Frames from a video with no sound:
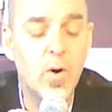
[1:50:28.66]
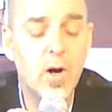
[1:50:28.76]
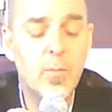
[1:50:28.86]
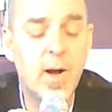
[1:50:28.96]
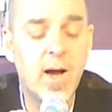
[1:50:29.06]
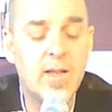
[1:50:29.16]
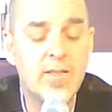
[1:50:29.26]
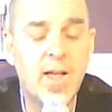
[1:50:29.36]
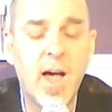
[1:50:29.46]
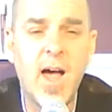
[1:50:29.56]

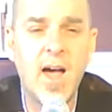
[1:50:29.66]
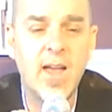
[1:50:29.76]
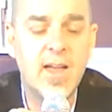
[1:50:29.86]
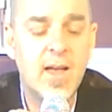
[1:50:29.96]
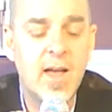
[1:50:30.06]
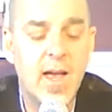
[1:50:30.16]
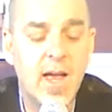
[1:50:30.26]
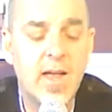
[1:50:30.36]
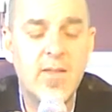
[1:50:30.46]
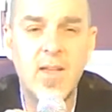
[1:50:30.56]
whereby thy
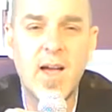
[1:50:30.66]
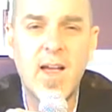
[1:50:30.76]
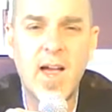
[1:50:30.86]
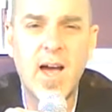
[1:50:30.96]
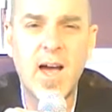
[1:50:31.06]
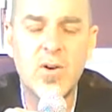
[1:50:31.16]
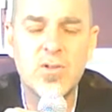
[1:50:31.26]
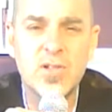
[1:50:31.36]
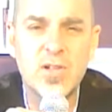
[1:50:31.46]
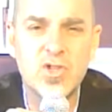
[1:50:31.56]
and thy
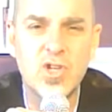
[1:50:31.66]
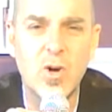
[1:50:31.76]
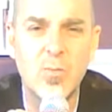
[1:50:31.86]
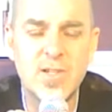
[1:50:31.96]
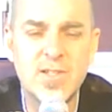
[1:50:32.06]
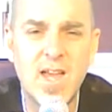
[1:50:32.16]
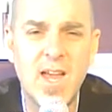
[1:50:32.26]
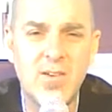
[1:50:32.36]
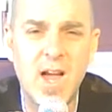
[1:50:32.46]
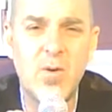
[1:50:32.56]
house shall be
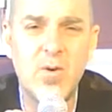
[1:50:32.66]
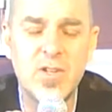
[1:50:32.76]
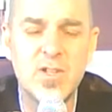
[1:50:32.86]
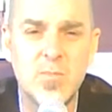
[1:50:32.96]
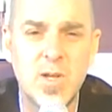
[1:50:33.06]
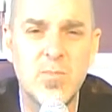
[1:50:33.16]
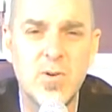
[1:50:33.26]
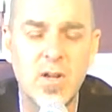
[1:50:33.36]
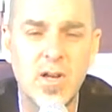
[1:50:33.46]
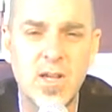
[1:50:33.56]
saved. How are these
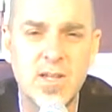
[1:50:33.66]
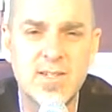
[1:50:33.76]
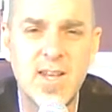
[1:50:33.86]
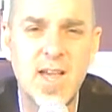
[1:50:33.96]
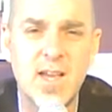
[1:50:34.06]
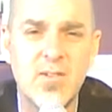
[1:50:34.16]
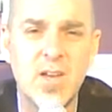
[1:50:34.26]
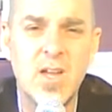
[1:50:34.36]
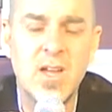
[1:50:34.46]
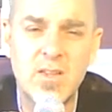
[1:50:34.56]
people going to get
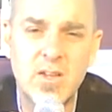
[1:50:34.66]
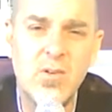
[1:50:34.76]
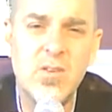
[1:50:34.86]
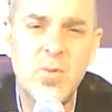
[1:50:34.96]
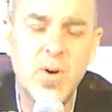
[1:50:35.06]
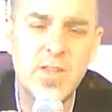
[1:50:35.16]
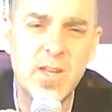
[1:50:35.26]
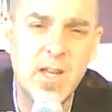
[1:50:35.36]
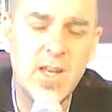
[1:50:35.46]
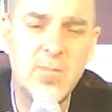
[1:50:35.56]
saved? The only
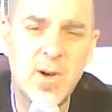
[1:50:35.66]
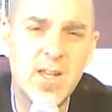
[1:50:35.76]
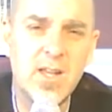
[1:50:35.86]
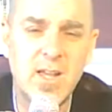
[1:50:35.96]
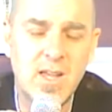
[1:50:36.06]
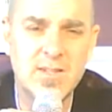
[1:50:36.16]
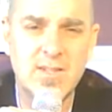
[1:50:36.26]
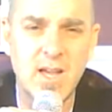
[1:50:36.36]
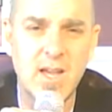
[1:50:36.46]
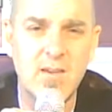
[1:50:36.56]
way that anybody can
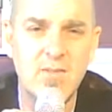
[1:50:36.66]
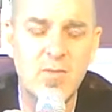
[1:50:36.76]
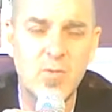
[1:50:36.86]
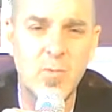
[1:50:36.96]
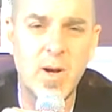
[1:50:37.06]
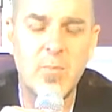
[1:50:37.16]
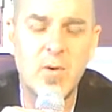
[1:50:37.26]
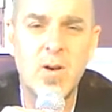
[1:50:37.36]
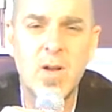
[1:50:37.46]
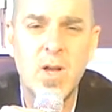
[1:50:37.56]
get saved,
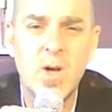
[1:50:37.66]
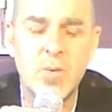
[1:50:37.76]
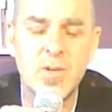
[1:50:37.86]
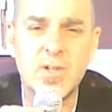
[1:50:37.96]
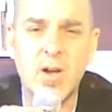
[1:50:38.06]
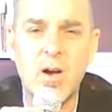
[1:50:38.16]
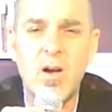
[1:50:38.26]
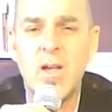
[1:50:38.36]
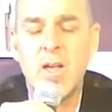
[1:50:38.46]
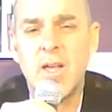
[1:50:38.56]
remember, we
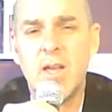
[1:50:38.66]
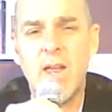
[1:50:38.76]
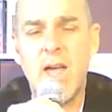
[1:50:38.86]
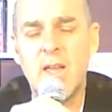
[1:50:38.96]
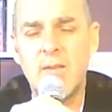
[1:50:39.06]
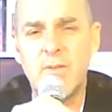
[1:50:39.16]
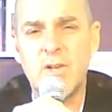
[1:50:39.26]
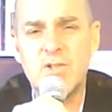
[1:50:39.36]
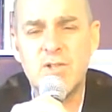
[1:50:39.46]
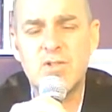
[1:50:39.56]
saw in
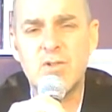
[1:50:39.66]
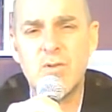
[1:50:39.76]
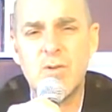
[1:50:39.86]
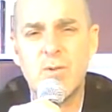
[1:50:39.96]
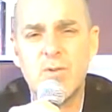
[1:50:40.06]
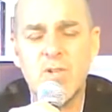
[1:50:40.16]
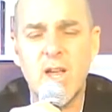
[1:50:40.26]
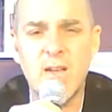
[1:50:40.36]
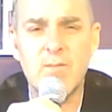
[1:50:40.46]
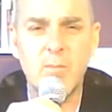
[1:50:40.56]
Ephesians 2 and
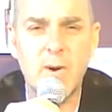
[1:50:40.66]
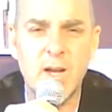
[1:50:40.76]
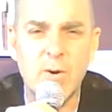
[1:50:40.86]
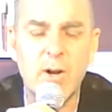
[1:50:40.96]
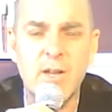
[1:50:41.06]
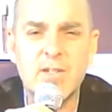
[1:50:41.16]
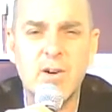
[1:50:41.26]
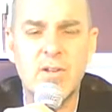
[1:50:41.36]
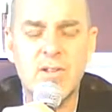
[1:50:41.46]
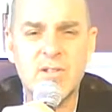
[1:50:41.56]
verse 8 for by
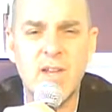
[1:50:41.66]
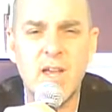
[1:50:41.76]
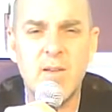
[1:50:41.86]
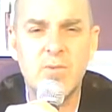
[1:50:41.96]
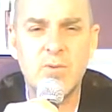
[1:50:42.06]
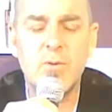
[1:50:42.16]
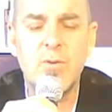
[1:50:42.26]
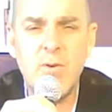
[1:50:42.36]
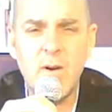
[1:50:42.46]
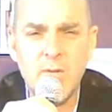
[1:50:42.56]
grace are you saved
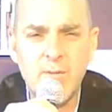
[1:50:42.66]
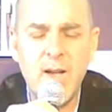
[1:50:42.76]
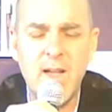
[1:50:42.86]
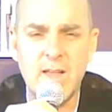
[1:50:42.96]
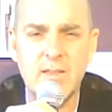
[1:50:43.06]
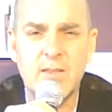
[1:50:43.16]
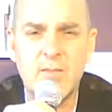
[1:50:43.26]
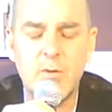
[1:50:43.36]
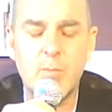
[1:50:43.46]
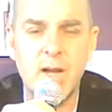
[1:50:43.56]
through
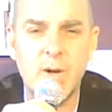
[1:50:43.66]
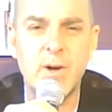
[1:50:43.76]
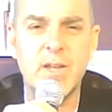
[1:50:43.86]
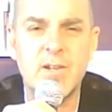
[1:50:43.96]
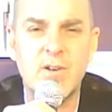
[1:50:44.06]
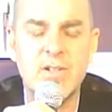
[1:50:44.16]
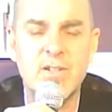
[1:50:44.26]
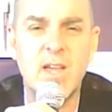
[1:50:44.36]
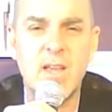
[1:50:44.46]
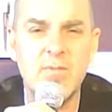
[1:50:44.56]
faith. For by grace are
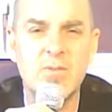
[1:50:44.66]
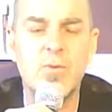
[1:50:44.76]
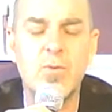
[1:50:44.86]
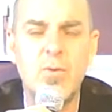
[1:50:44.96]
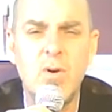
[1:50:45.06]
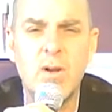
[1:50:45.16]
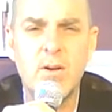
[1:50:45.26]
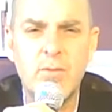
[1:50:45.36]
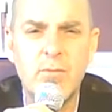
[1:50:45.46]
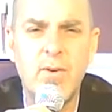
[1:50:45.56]
you saved through
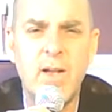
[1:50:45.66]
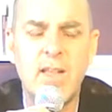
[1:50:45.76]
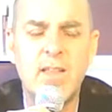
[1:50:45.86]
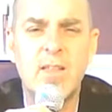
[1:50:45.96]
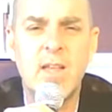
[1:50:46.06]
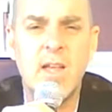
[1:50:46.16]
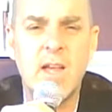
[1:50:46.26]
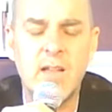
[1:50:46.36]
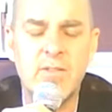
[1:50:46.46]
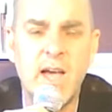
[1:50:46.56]
faith,
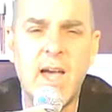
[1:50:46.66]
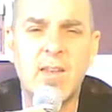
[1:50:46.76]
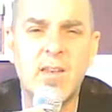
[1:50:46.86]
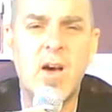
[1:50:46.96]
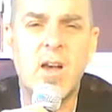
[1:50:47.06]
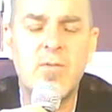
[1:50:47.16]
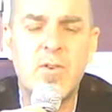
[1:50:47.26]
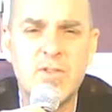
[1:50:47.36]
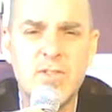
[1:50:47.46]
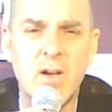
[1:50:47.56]
and that not
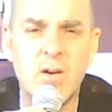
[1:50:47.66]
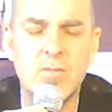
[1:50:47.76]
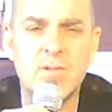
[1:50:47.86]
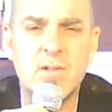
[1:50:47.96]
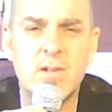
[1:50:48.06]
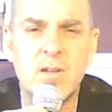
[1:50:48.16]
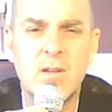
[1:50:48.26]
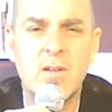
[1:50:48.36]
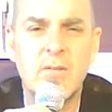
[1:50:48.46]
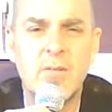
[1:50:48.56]
of yourselves.